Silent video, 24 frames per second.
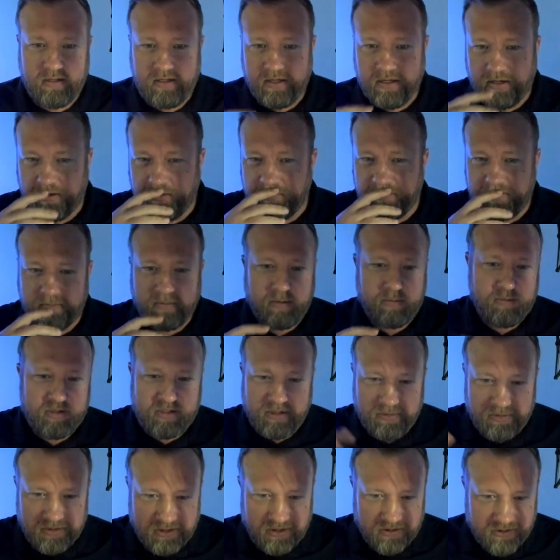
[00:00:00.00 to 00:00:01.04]
You know, I'm
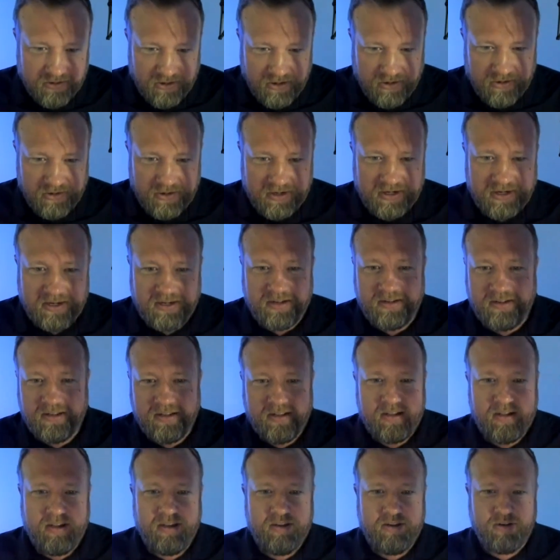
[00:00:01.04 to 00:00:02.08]
assuming you're growing
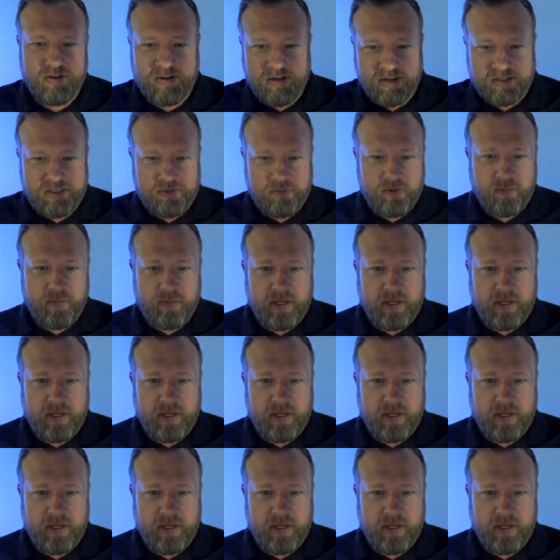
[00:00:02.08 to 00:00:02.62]
your customer